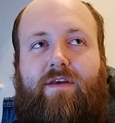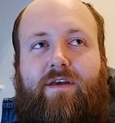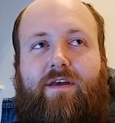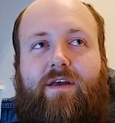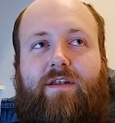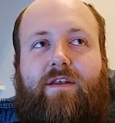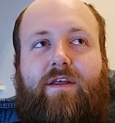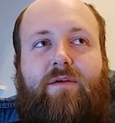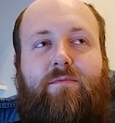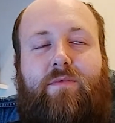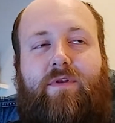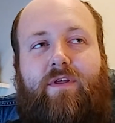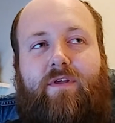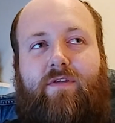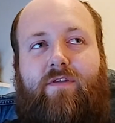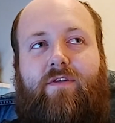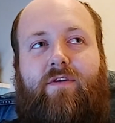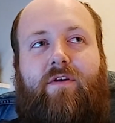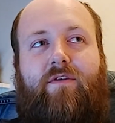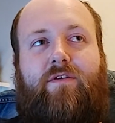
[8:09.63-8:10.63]
and him and
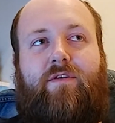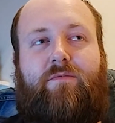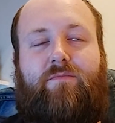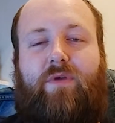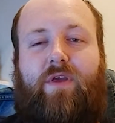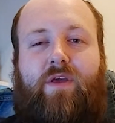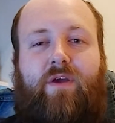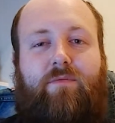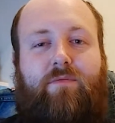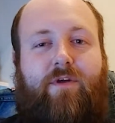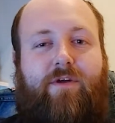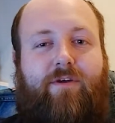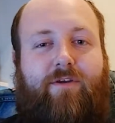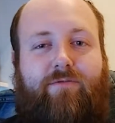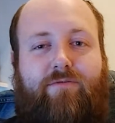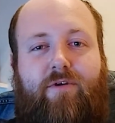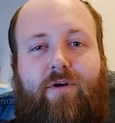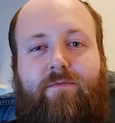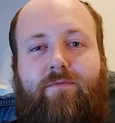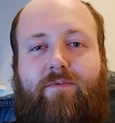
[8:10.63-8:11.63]
his son had become like a
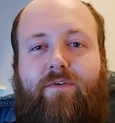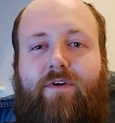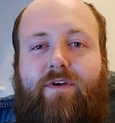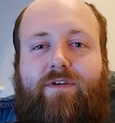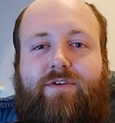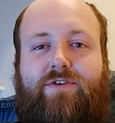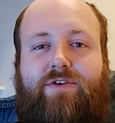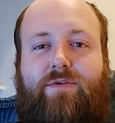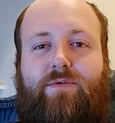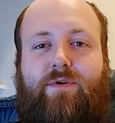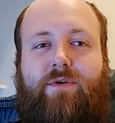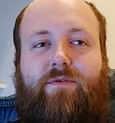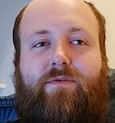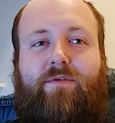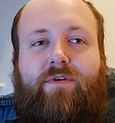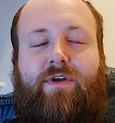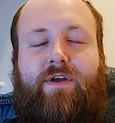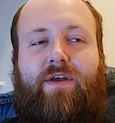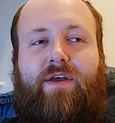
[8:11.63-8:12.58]
crime-fighting duo,